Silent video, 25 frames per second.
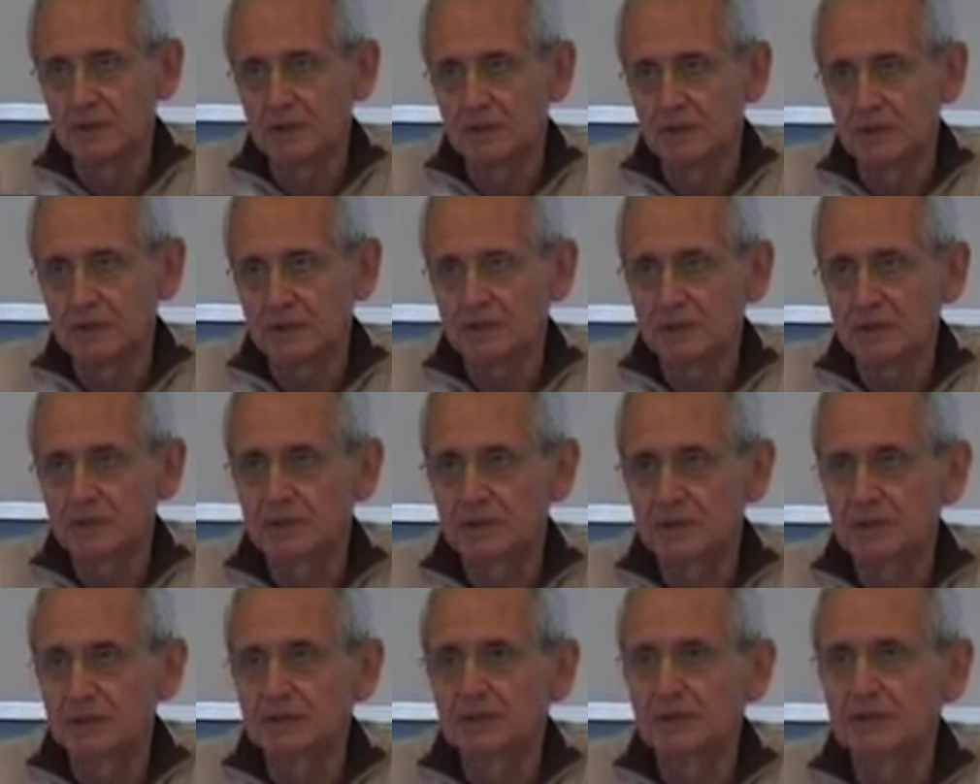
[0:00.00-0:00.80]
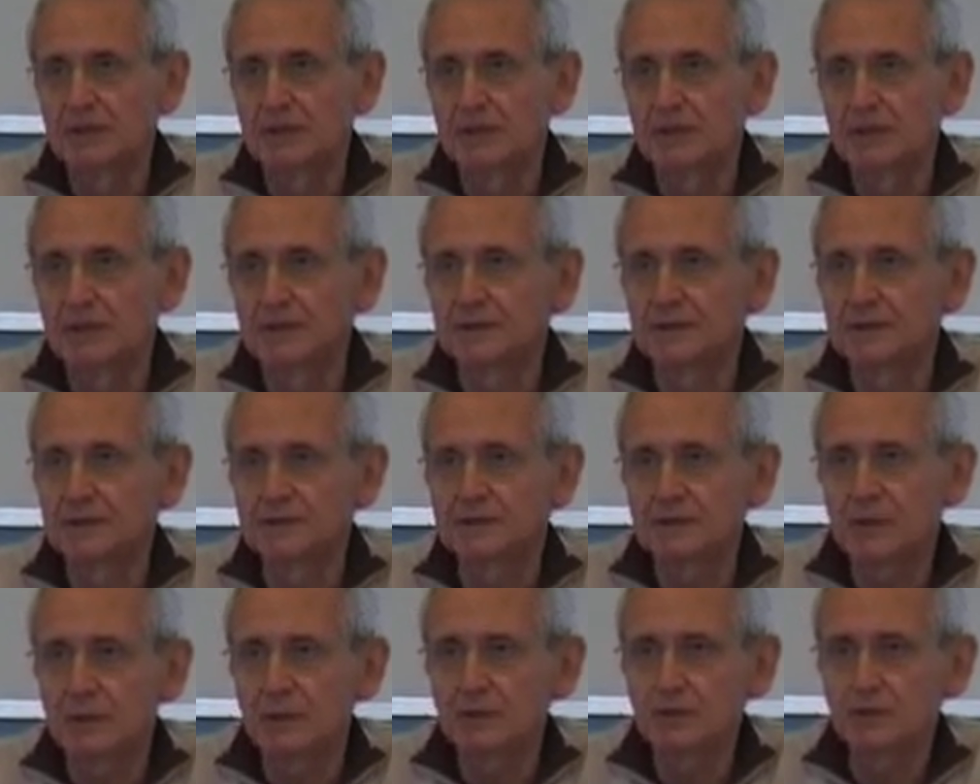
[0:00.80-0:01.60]
considered, and
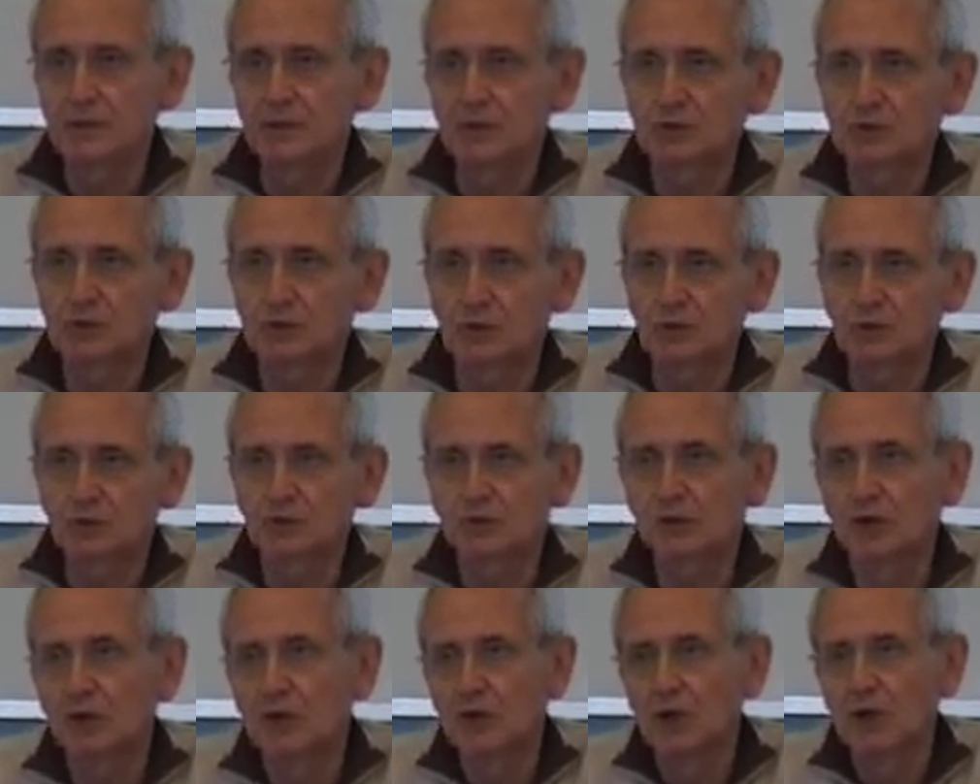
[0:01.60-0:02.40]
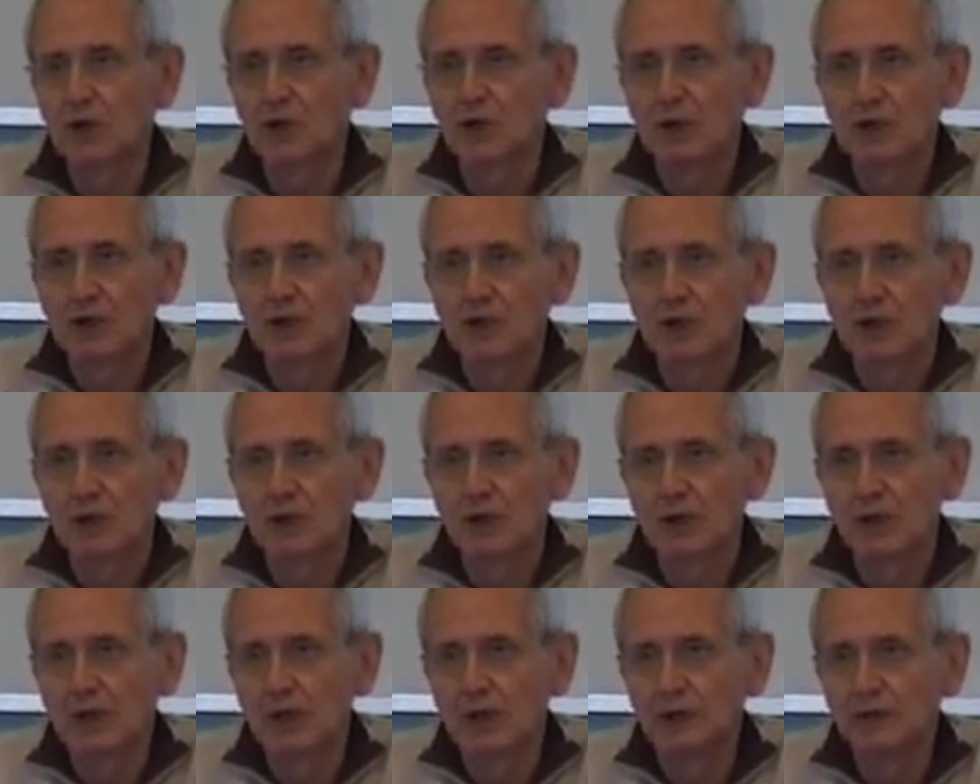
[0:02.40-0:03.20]
some sort of
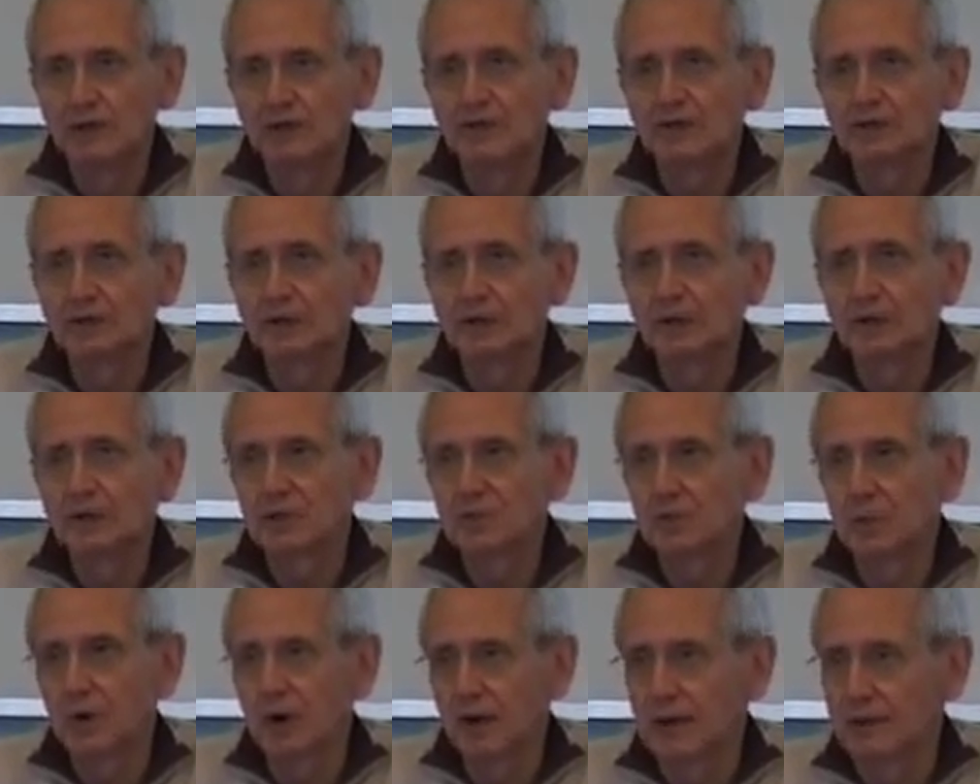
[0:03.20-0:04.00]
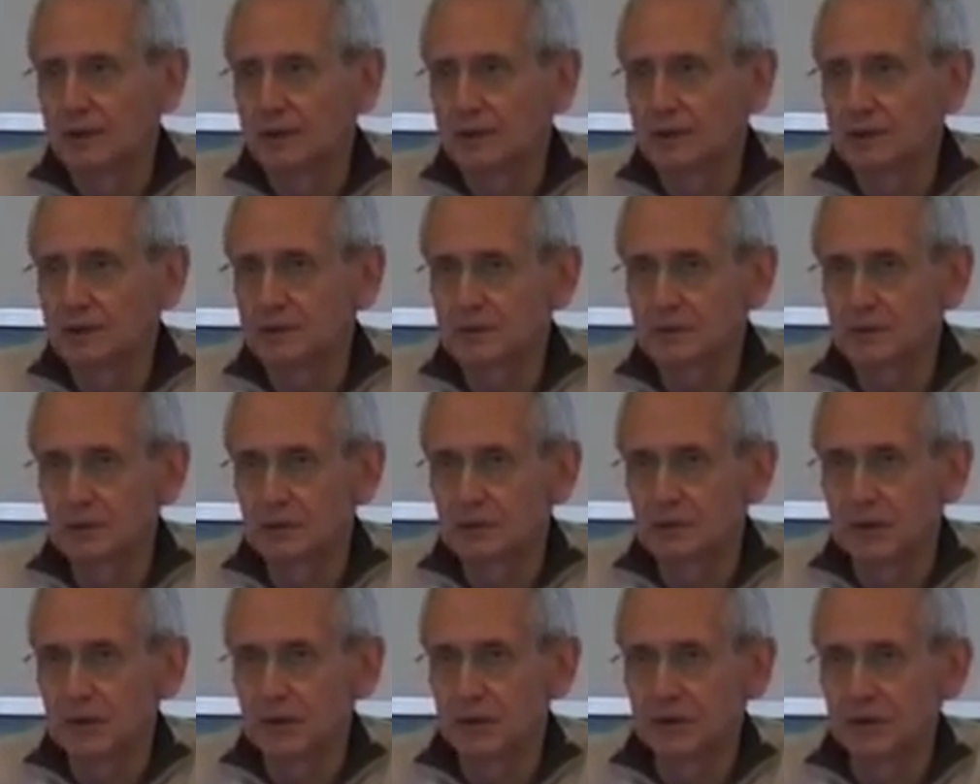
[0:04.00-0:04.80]
internal market
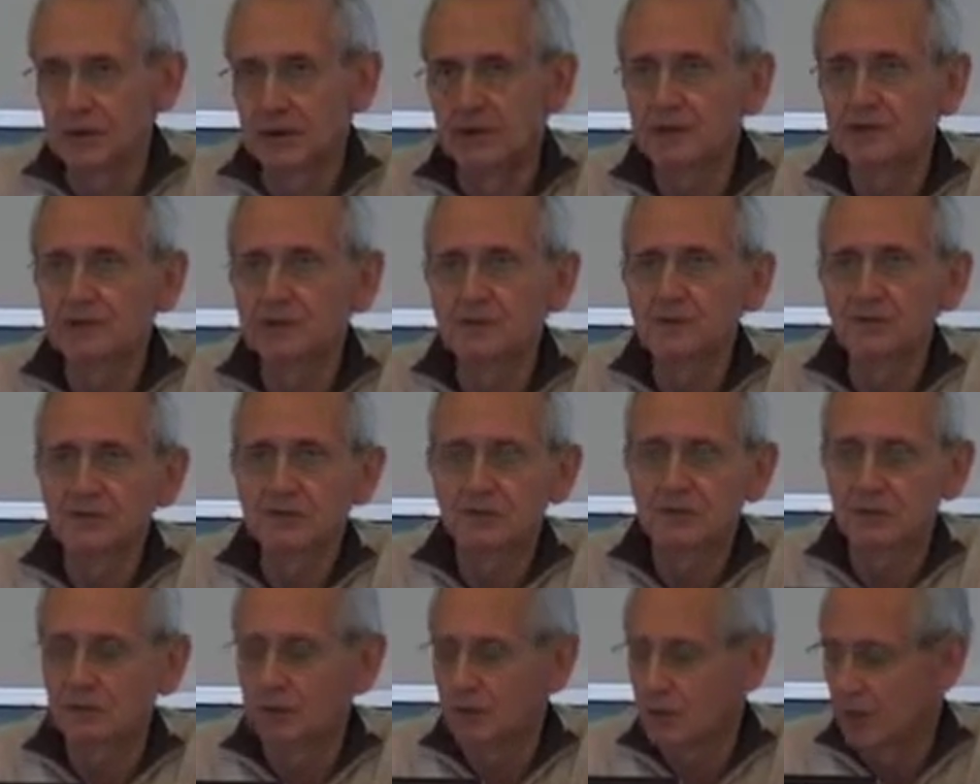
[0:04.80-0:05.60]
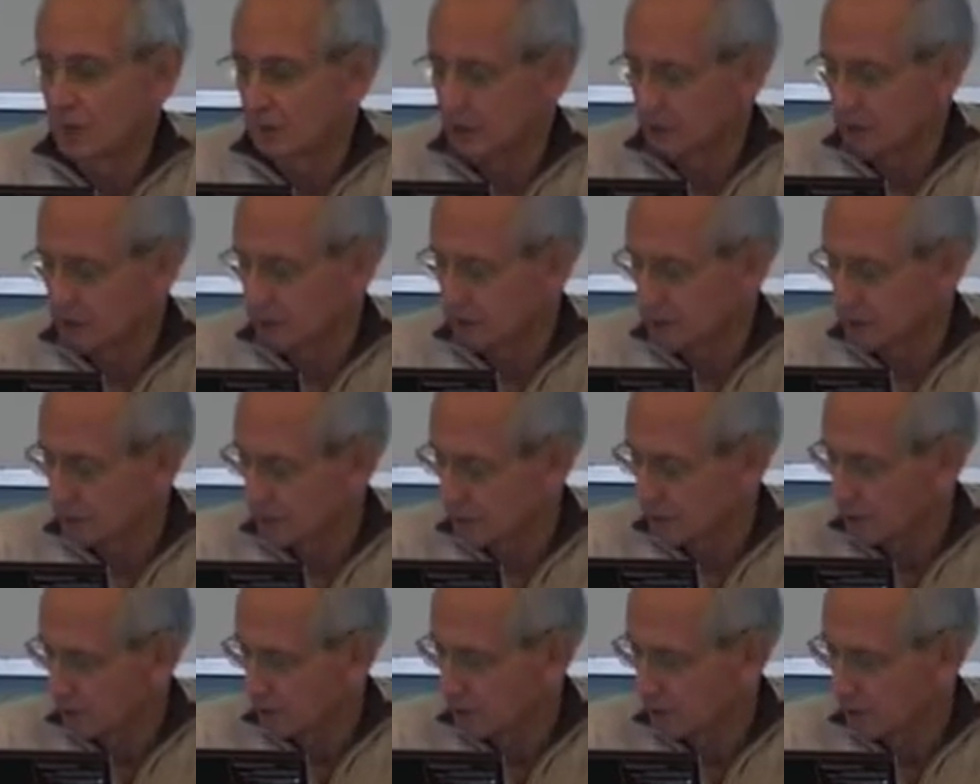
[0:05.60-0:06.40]
or an artificial market
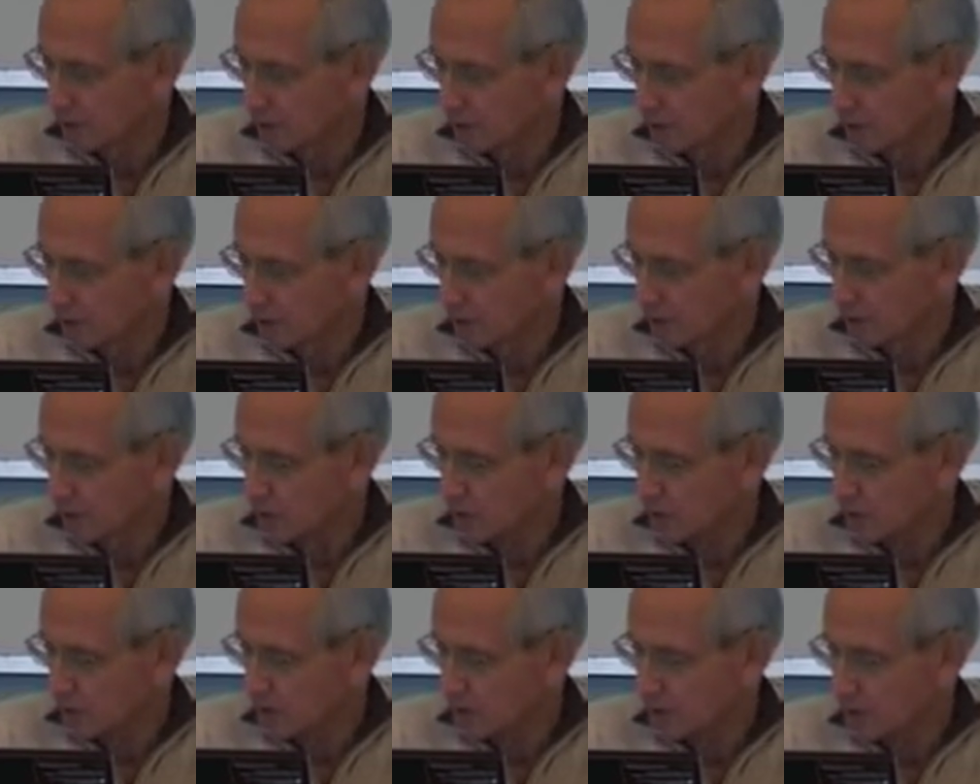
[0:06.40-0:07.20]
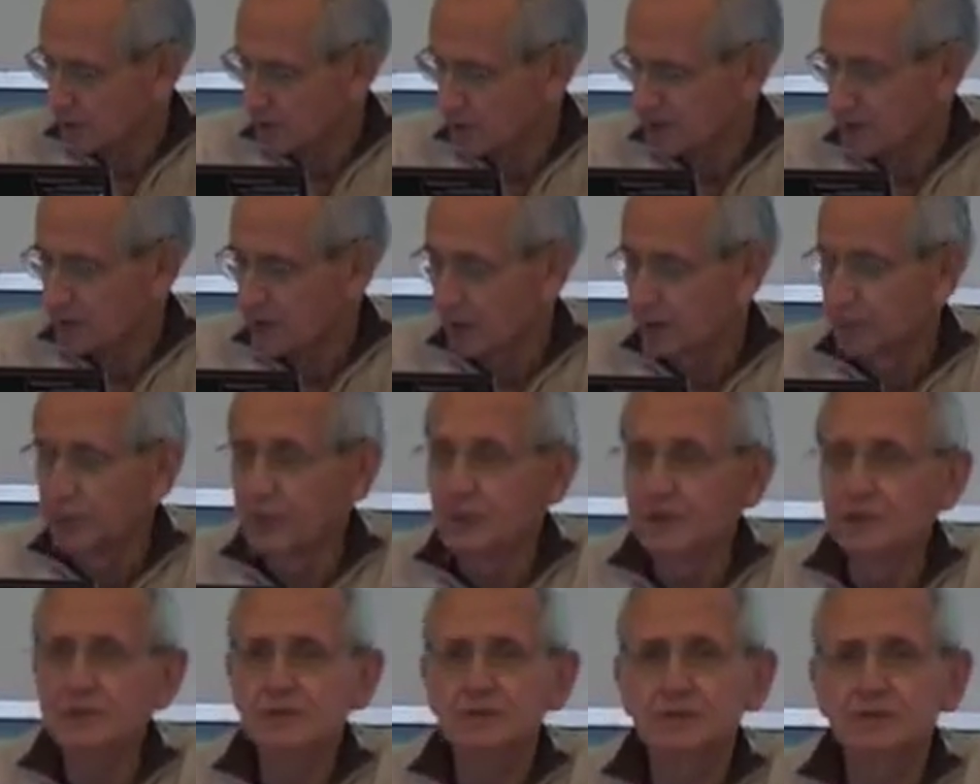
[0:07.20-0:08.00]
was to be
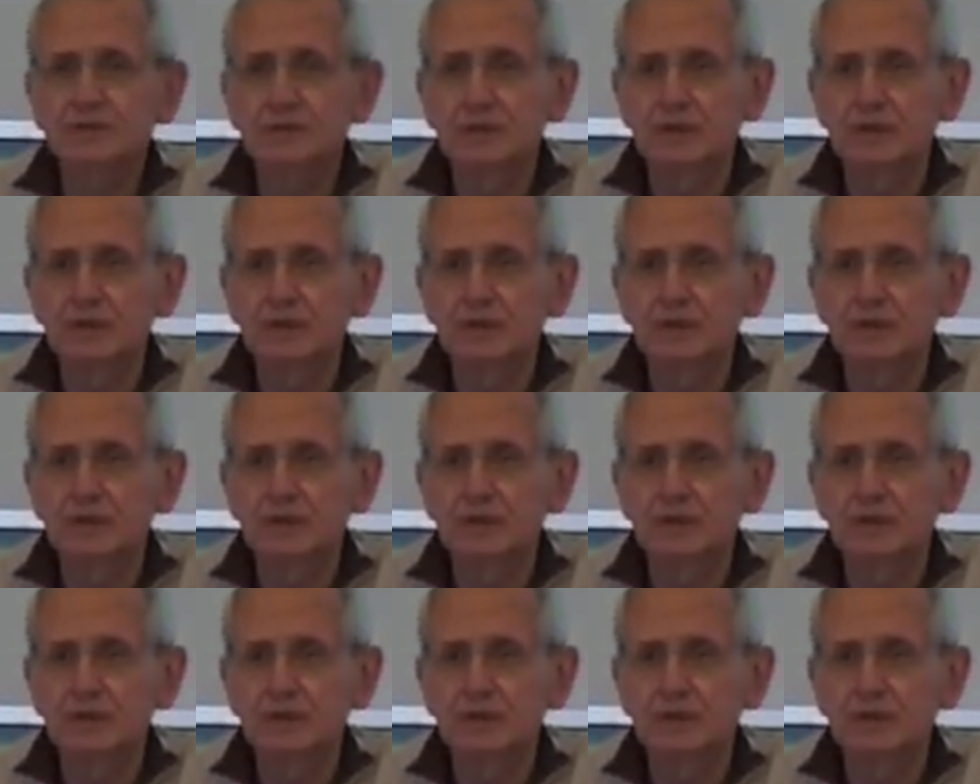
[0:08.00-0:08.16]
established